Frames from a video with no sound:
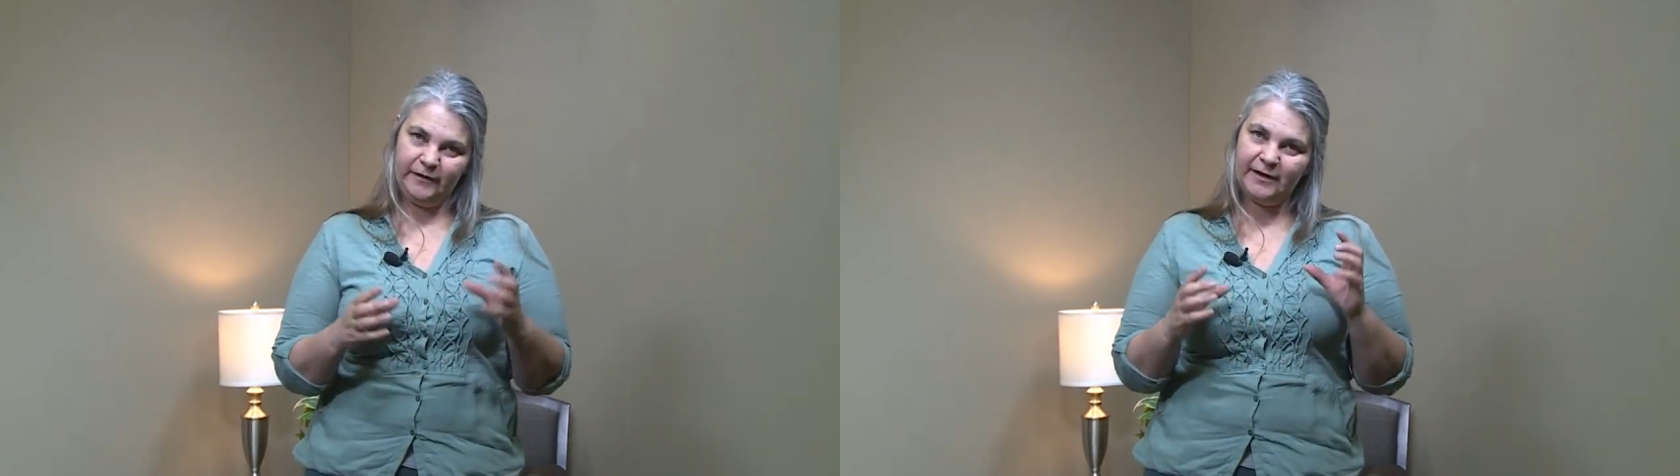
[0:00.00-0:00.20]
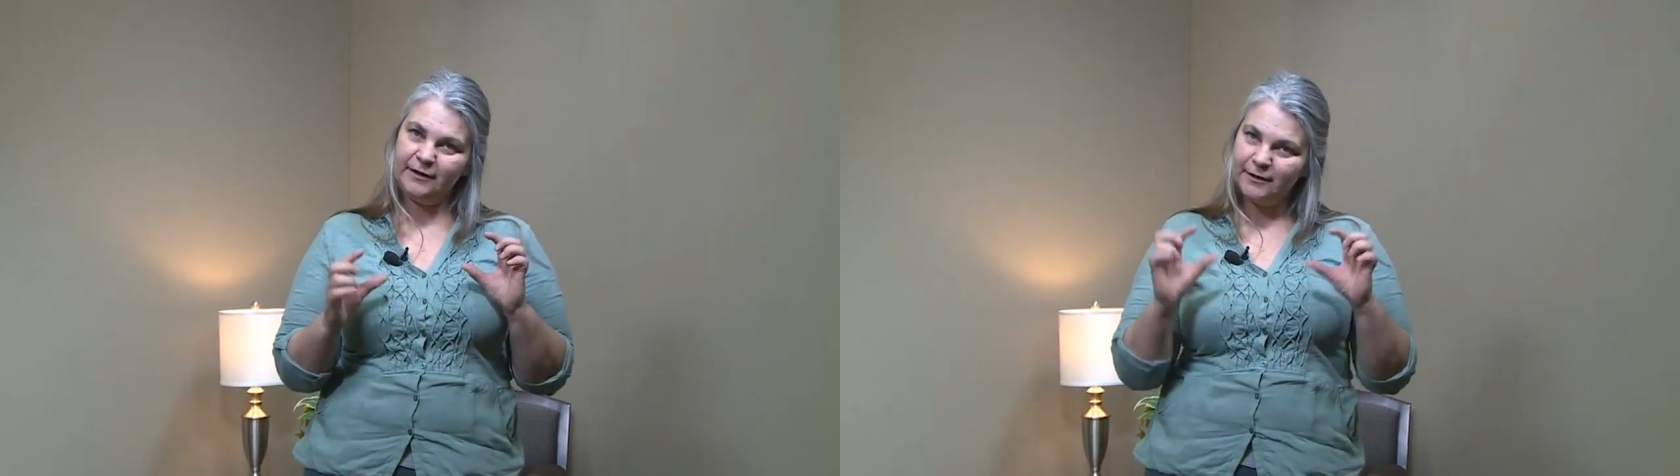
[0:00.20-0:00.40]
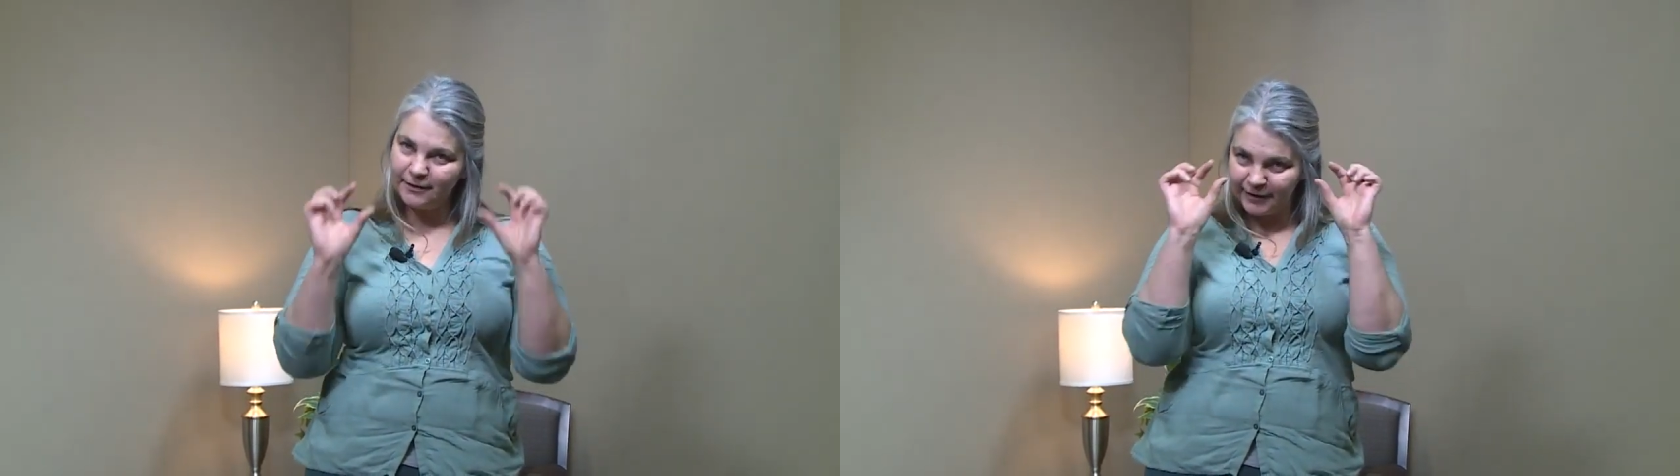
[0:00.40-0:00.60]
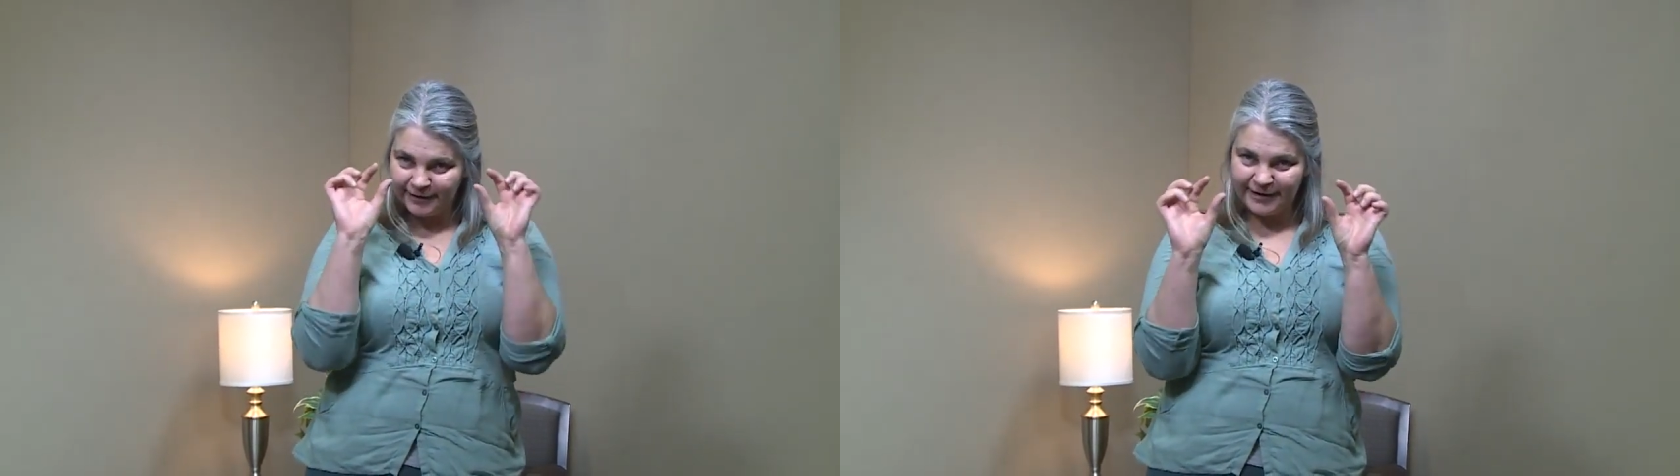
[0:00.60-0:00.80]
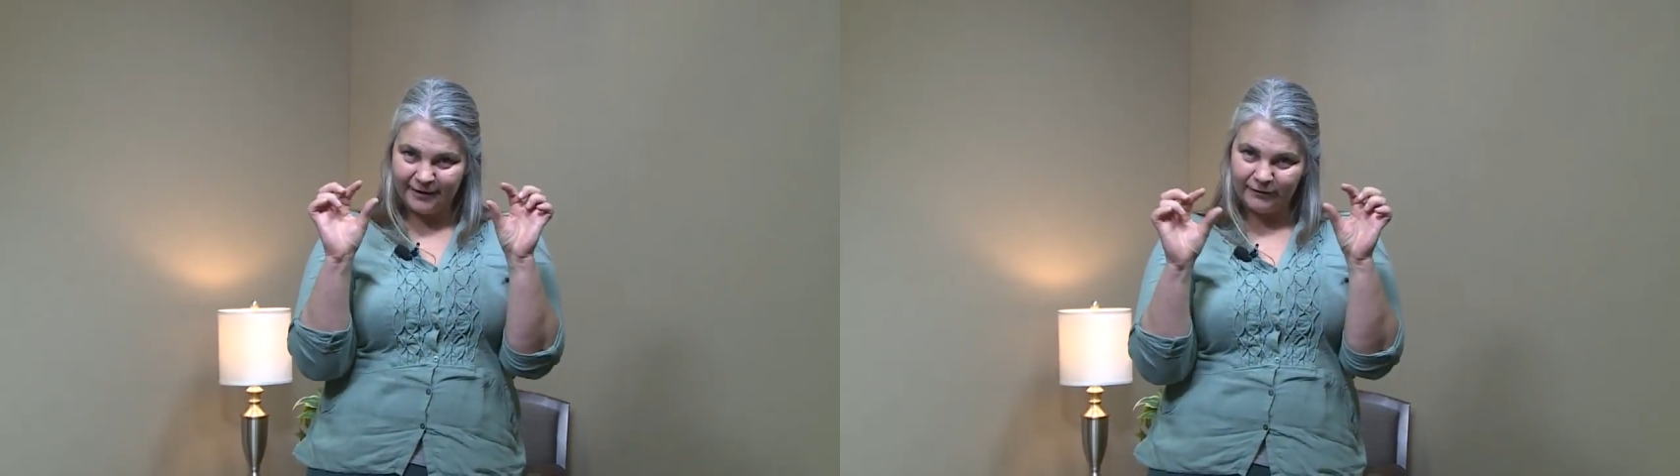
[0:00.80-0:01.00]
They look
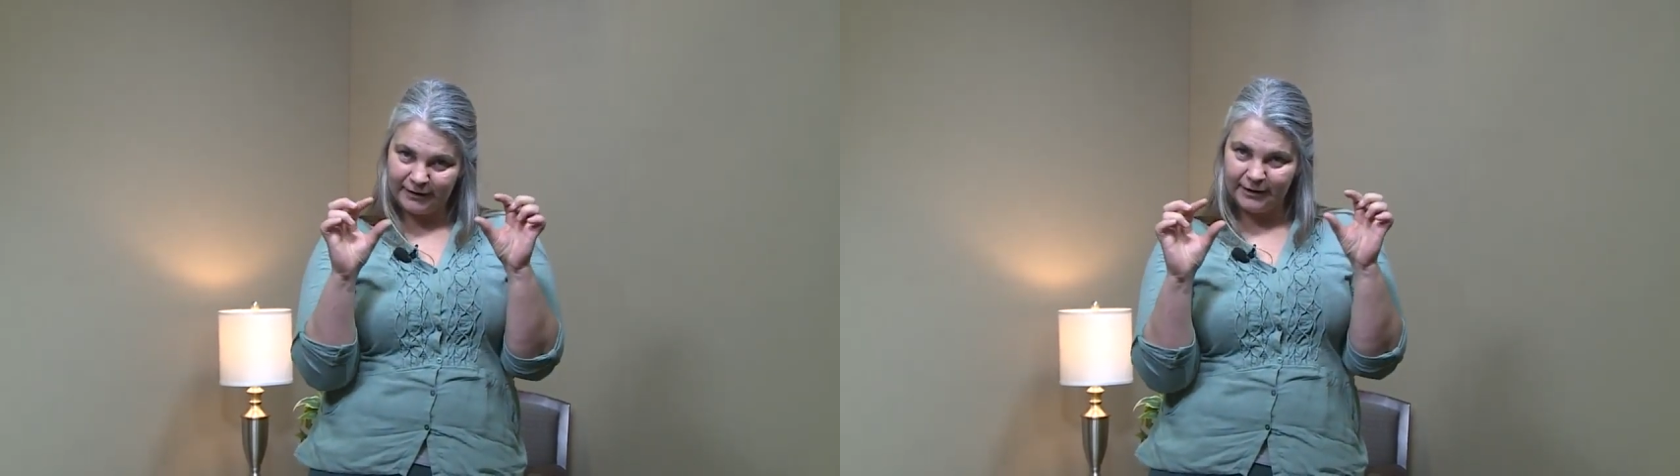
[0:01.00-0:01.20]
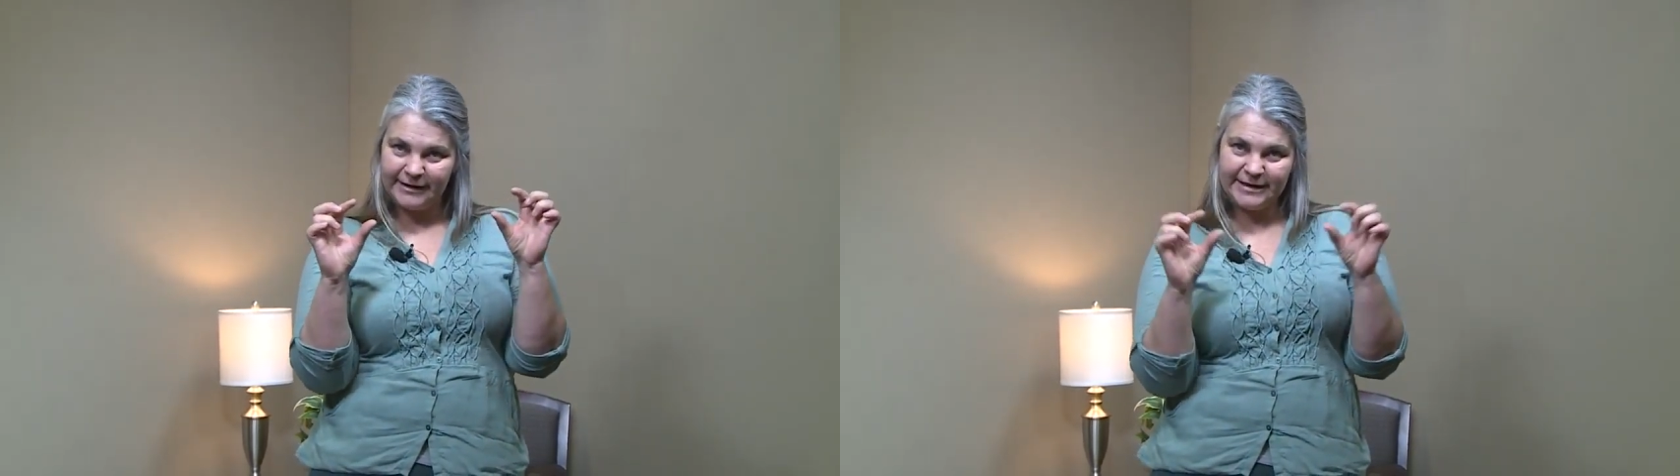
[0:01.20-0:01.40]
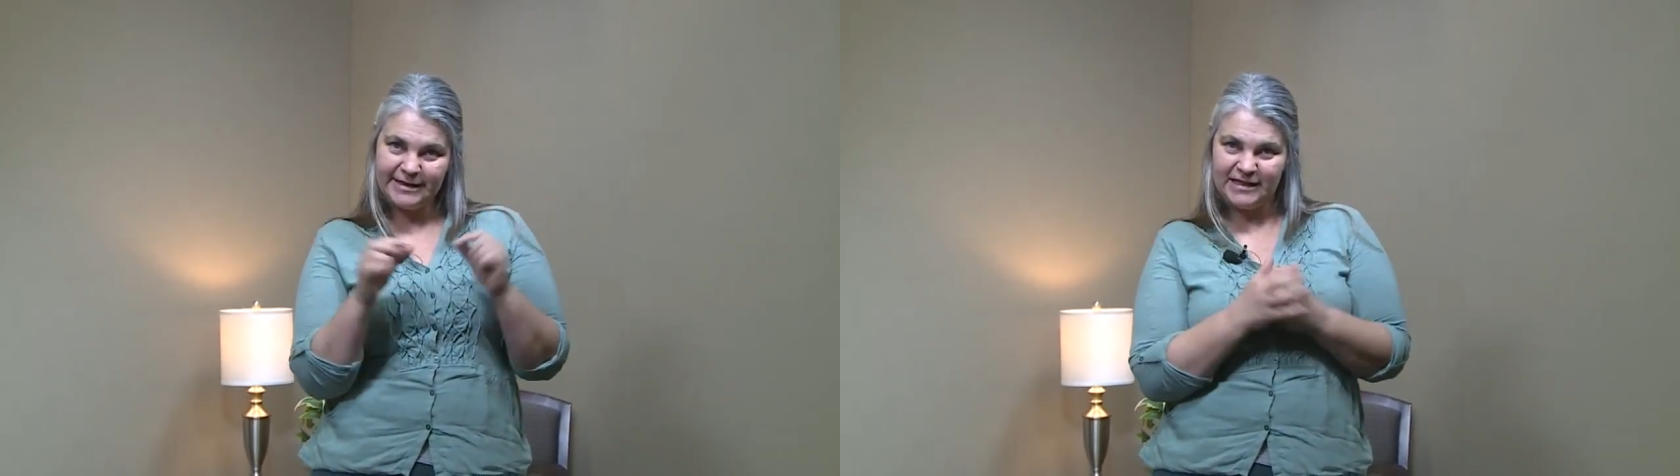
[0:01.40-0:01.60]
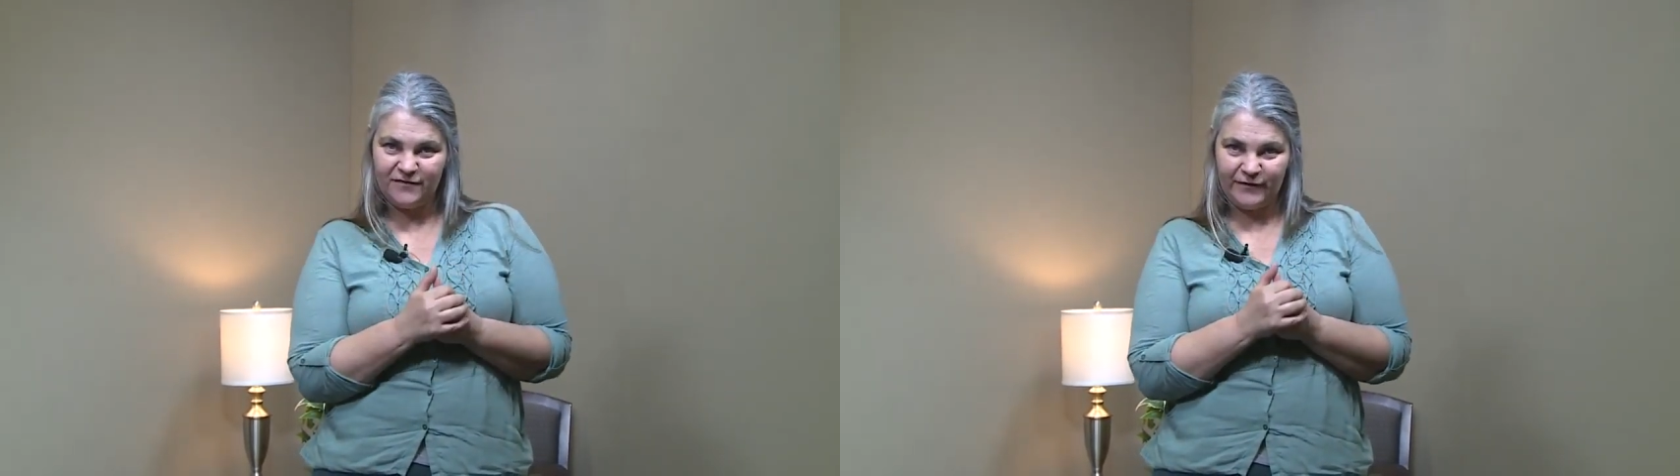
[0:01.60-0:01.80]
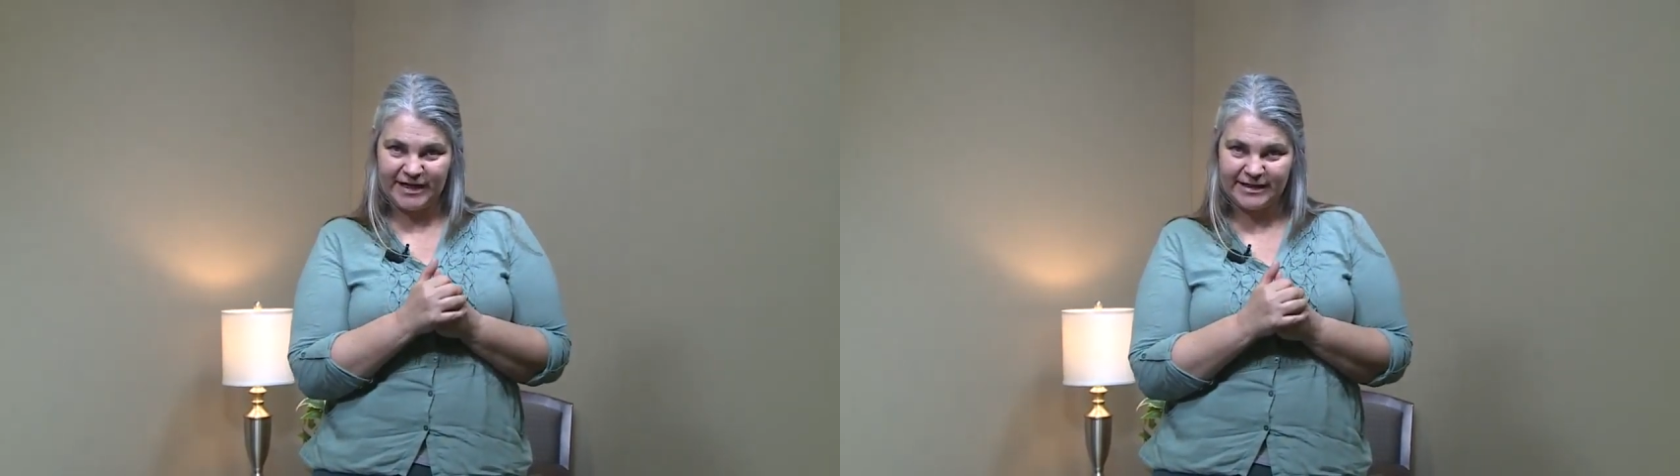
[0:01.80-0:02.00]
like they have little ET
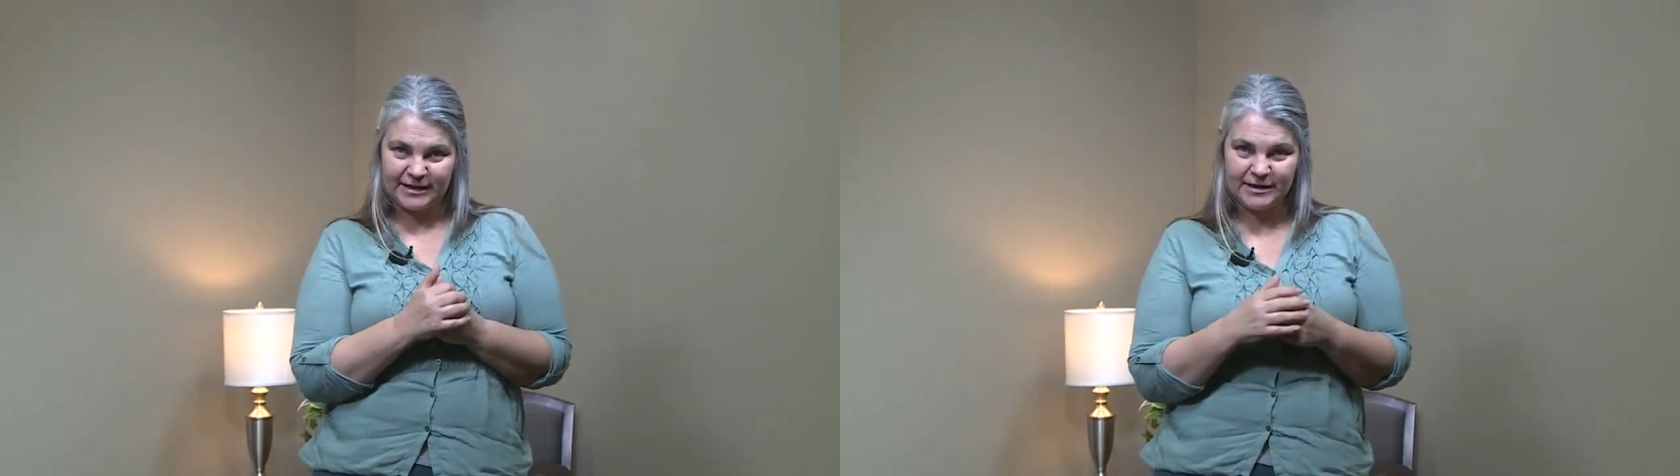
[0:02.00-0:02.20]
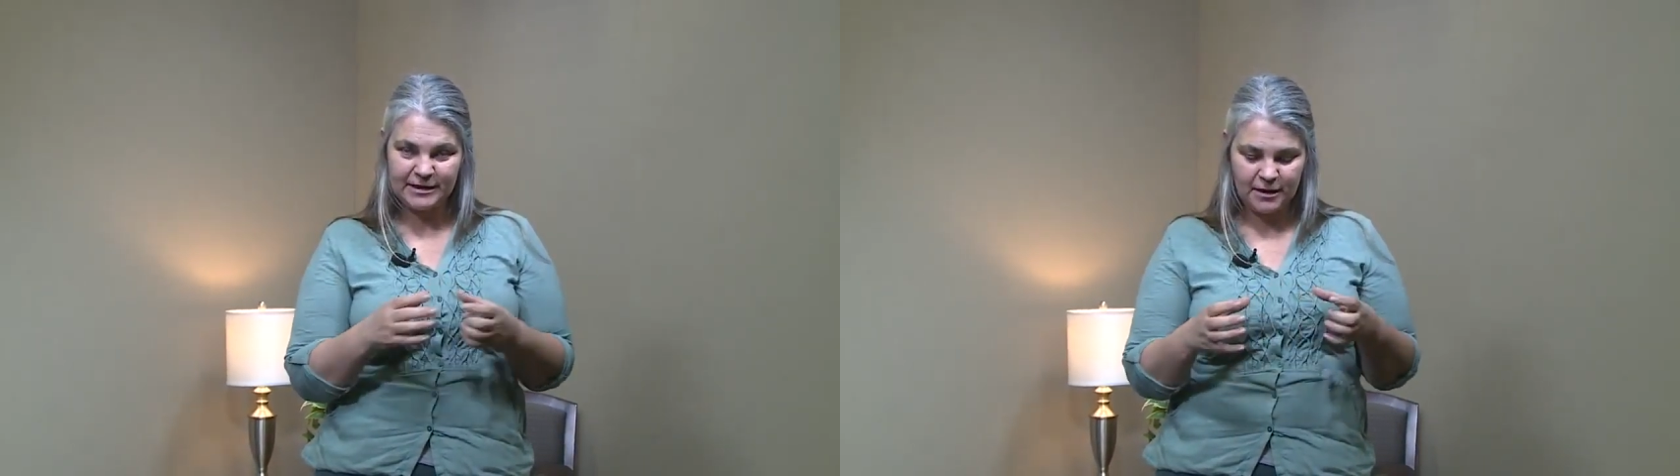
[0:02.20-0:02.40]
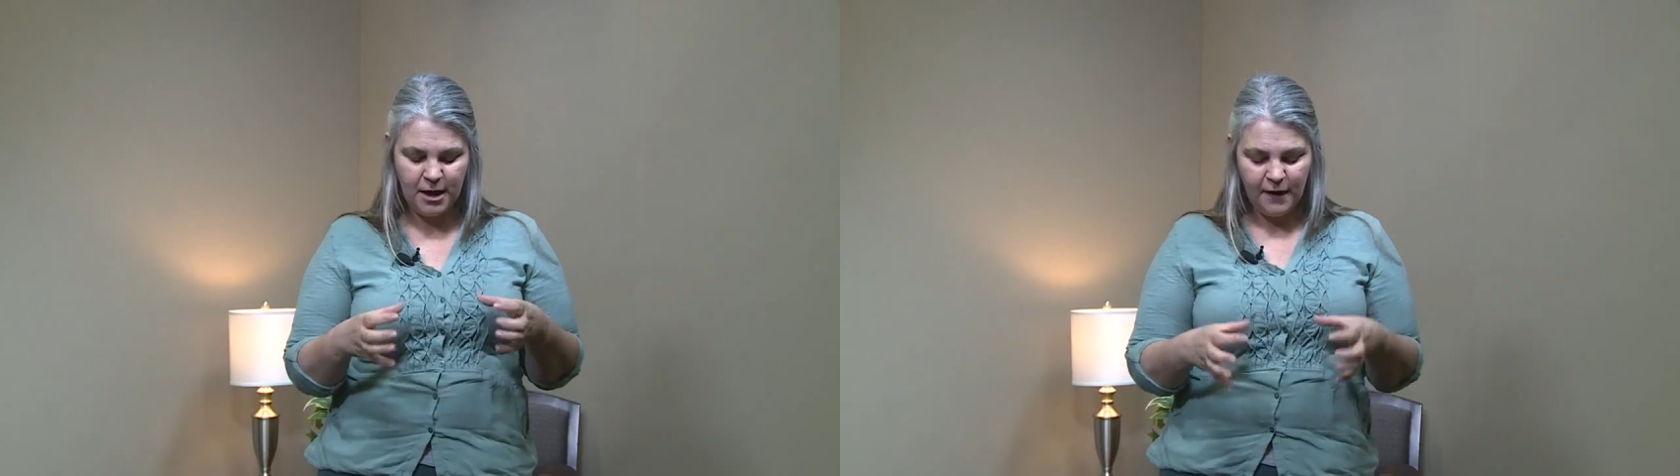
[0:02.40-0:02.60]
faces.